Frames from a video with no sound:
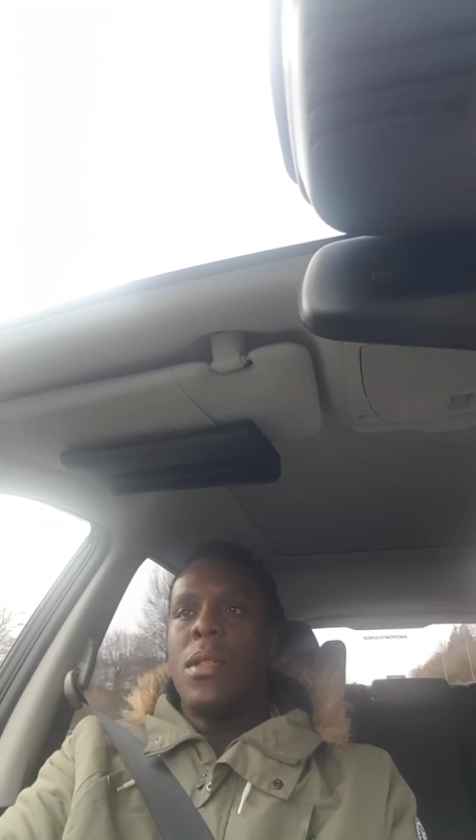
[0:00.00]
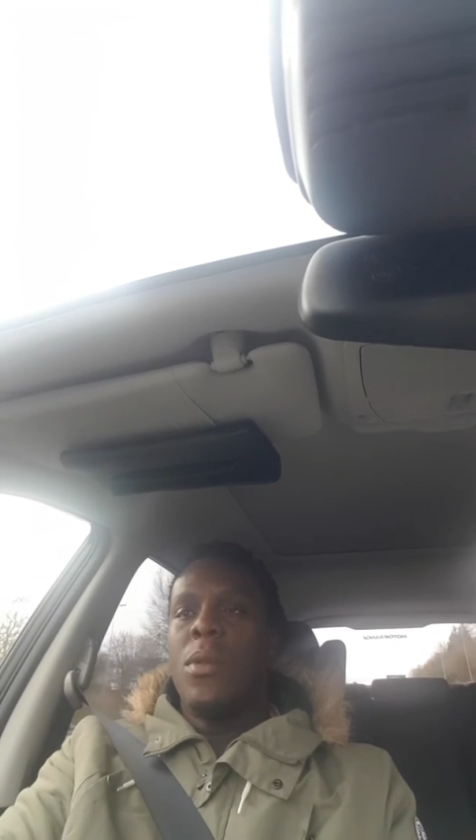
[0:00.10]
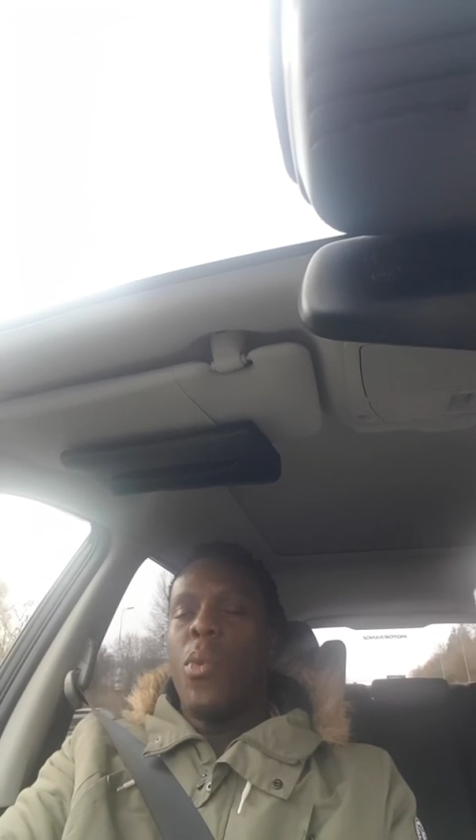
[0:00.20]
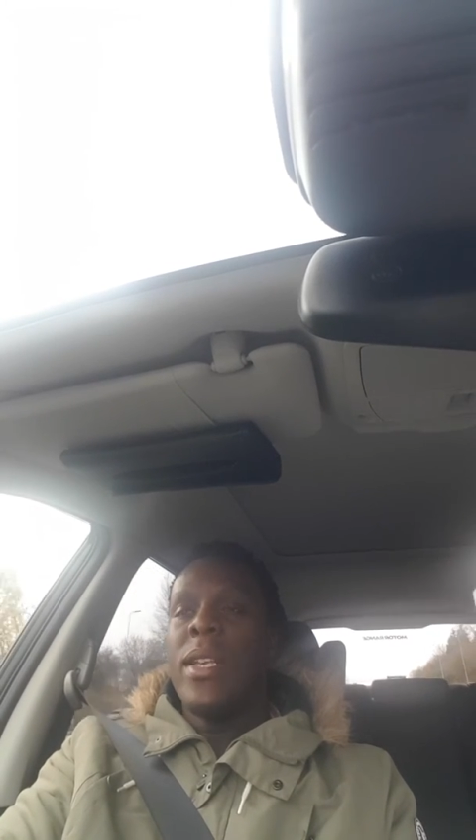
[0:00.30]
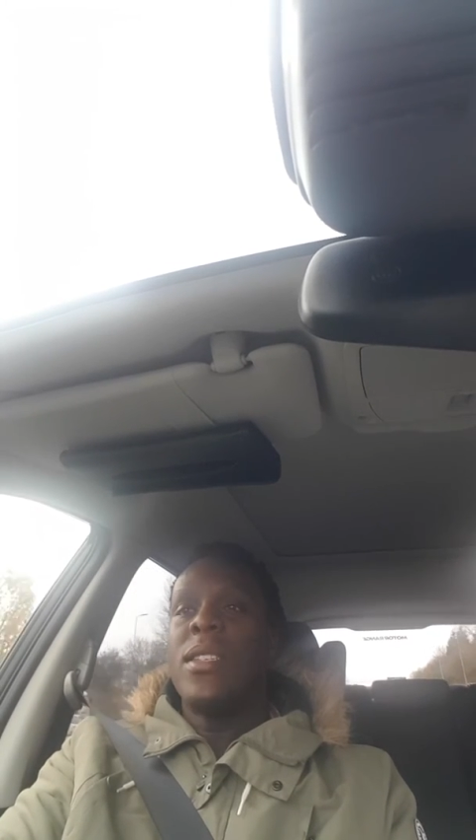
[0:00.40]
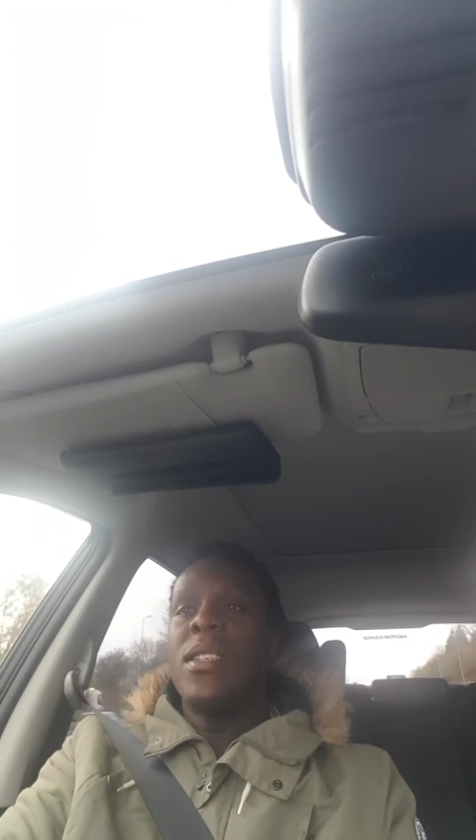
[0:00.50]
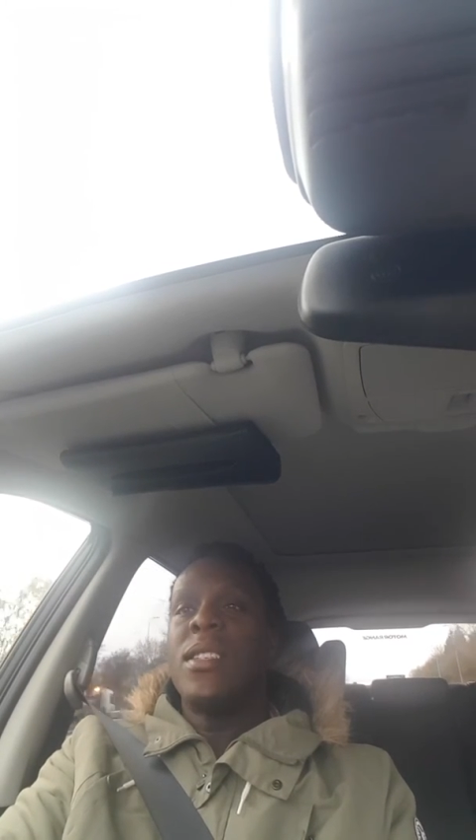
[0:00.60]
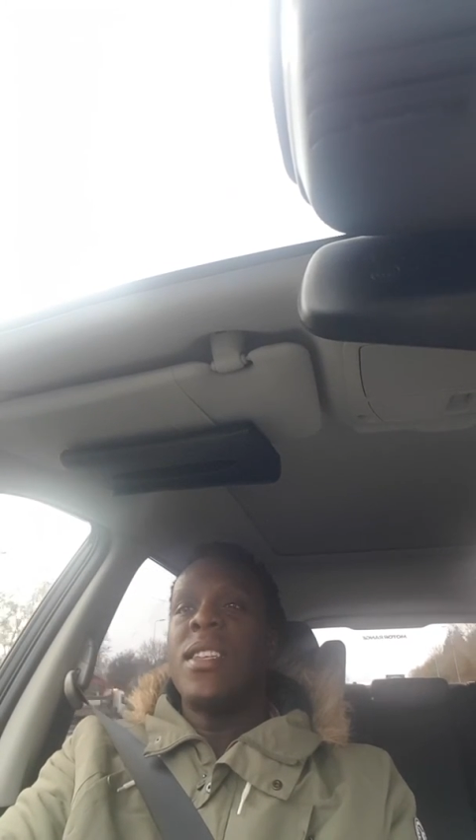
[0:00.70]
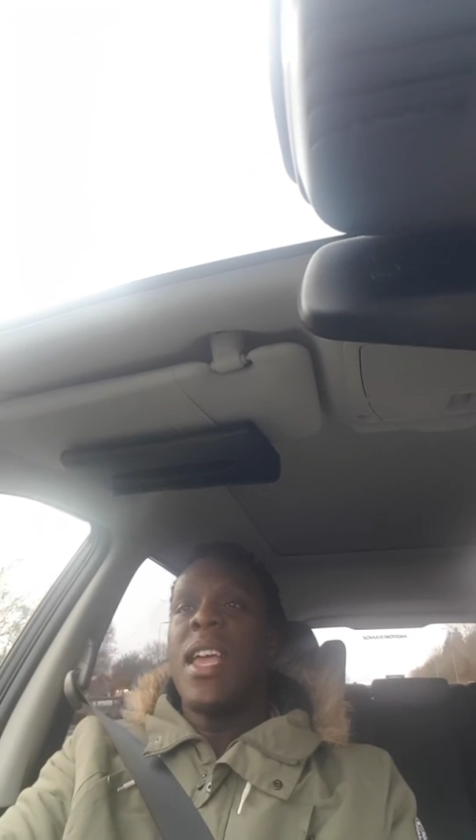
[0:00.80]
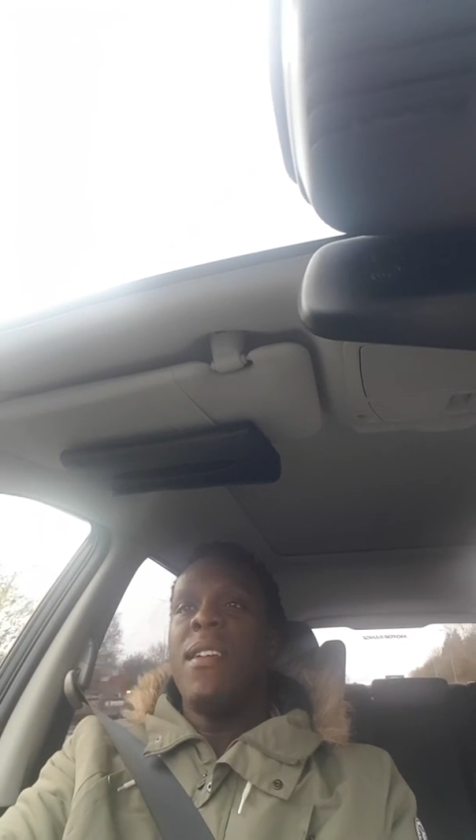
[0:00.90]
the Western
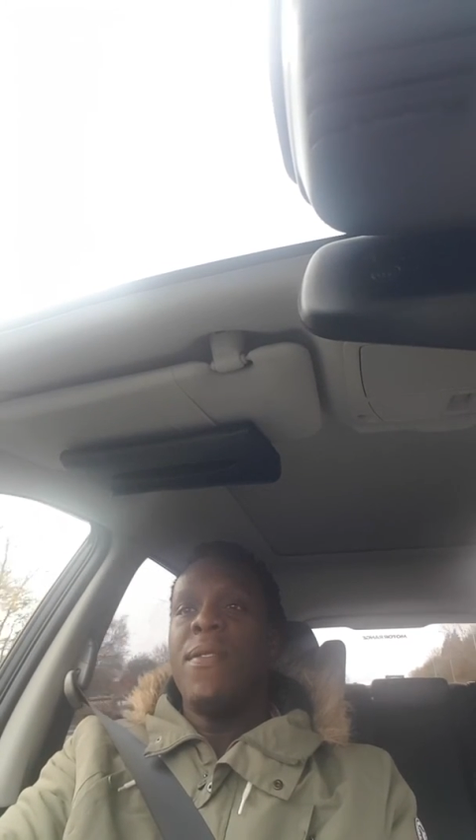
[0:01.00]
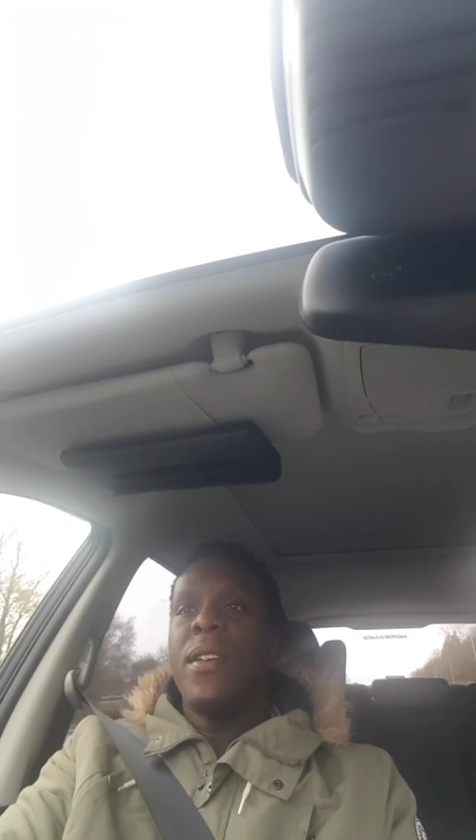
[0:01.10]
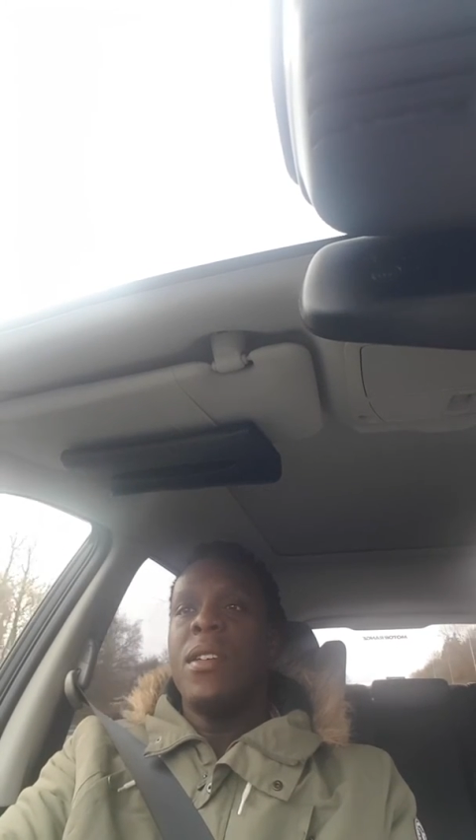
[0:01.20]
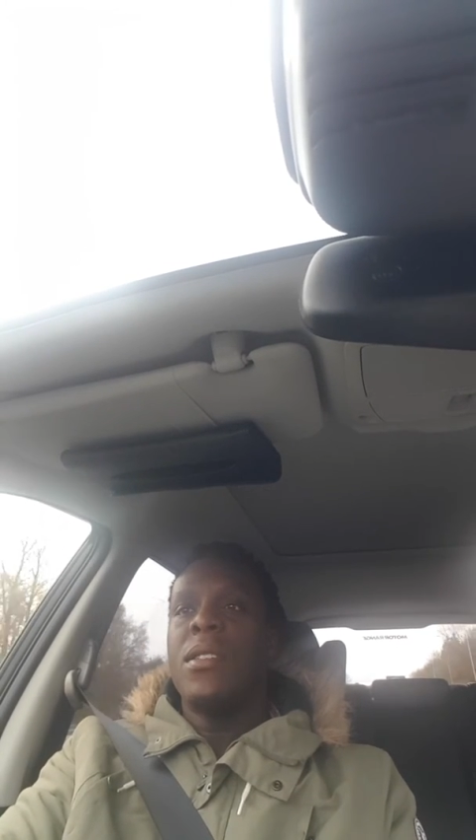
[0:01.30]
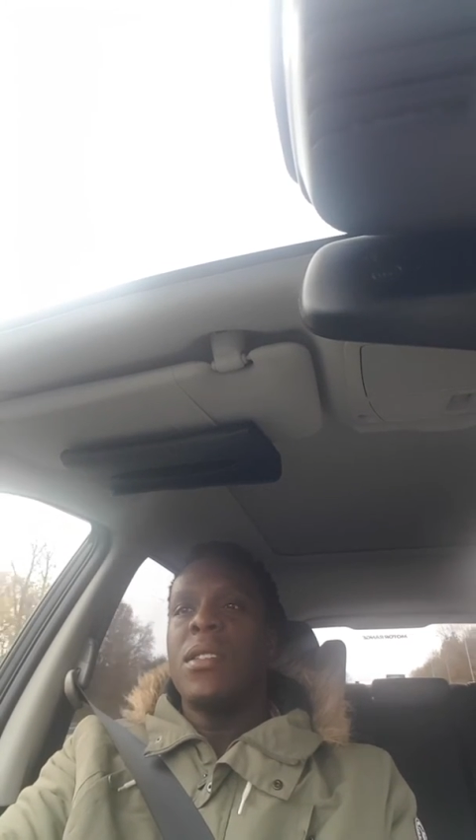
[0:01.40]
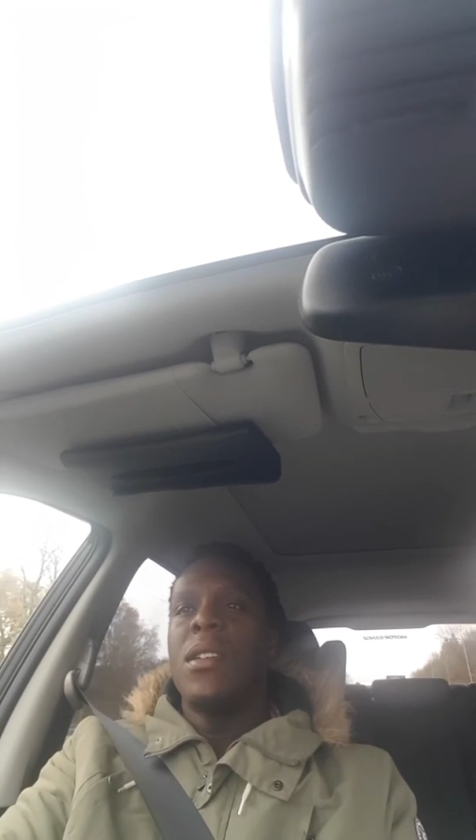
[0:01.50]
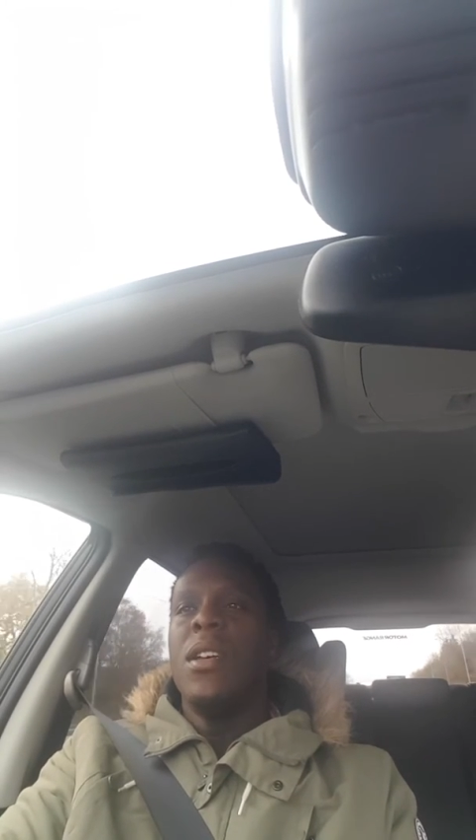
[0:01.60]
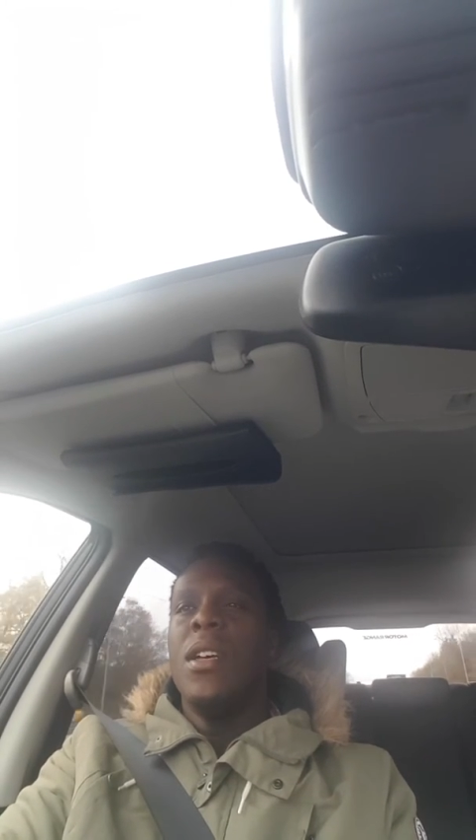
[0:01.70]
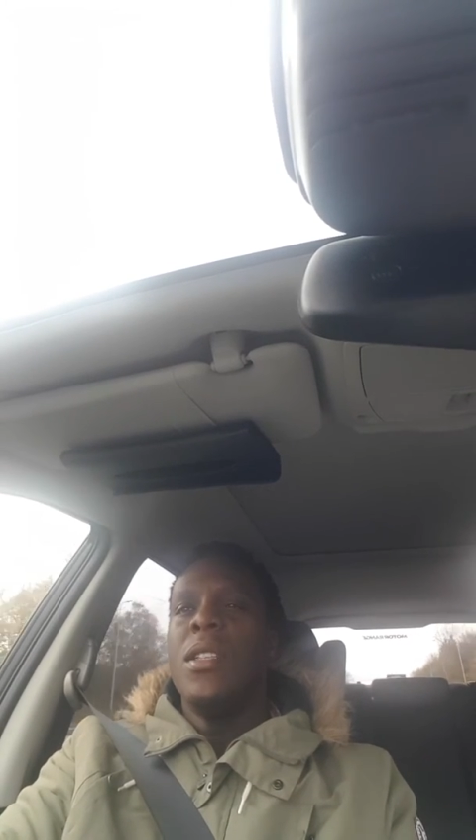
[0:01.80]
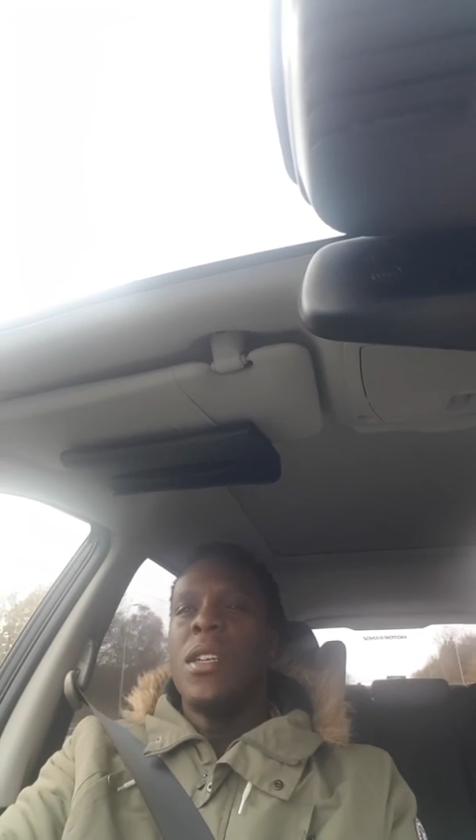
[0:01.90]
saviours,
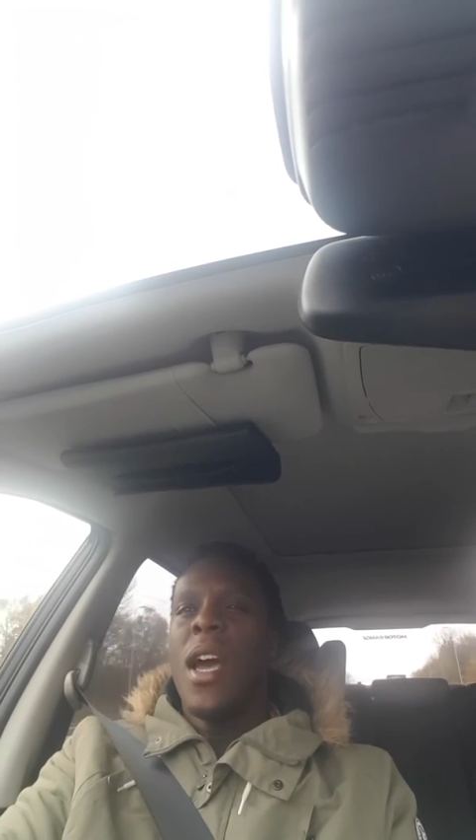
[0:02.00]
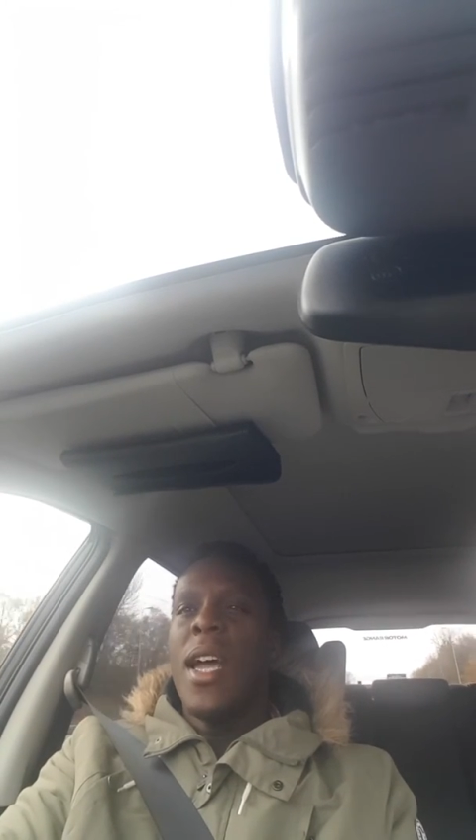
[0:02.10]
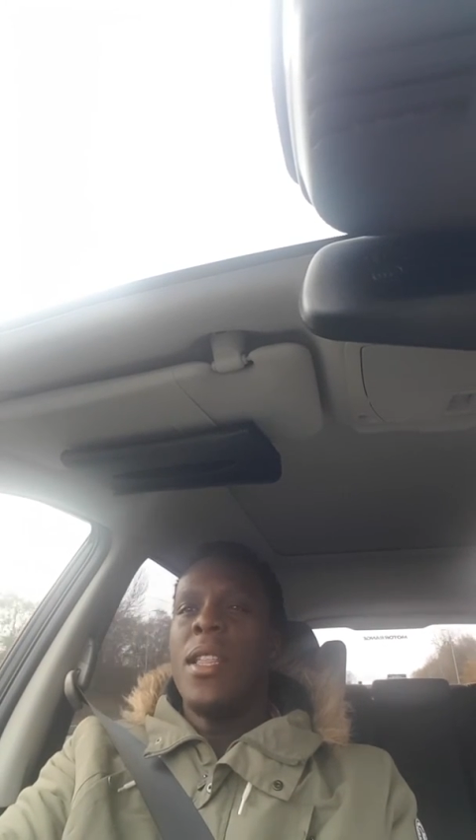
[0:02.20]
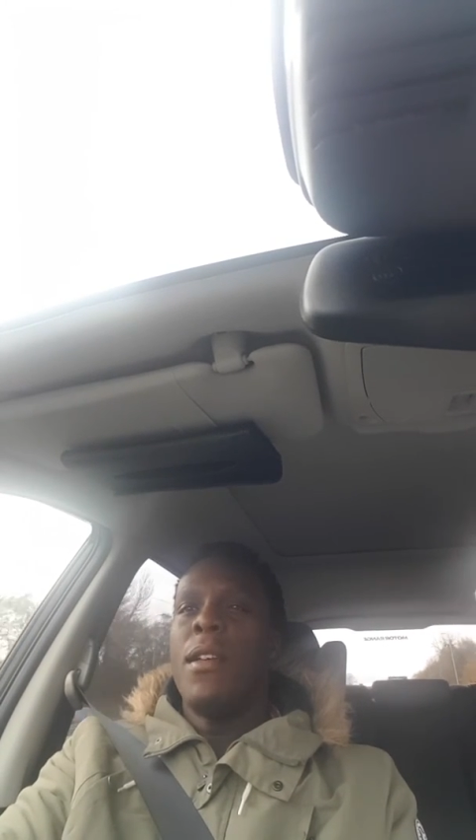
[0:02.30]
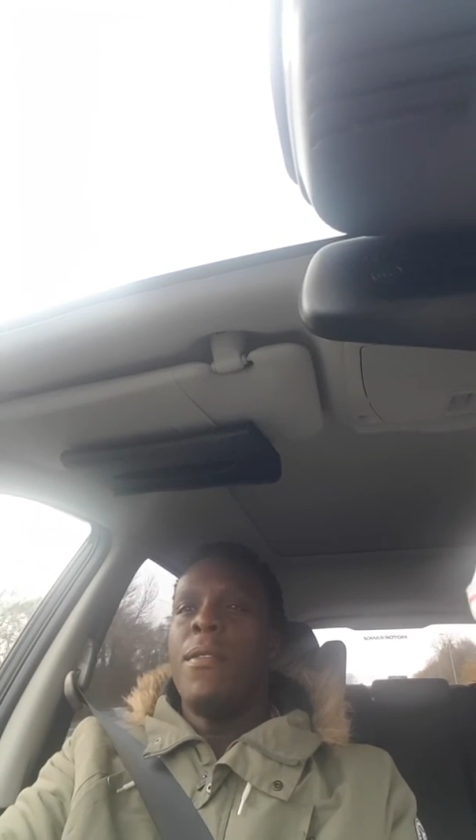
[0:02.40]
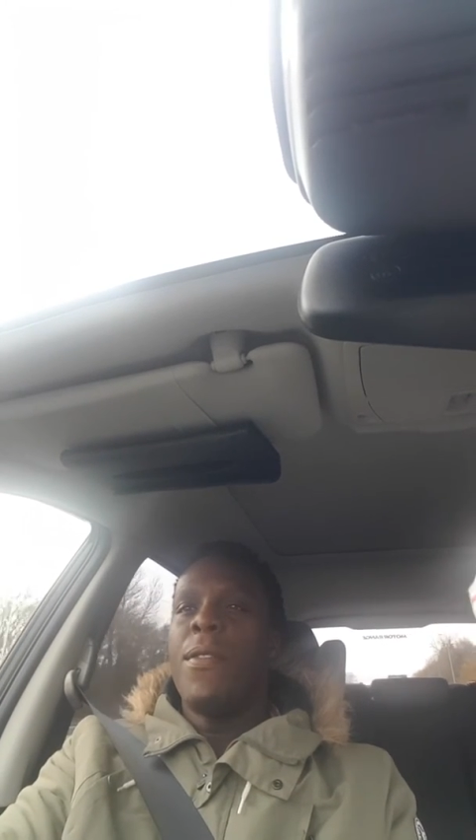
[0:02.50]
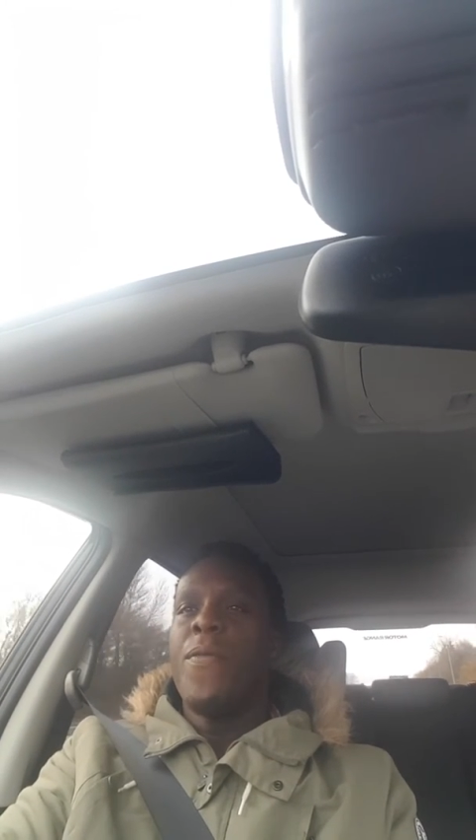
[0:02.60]
to kind of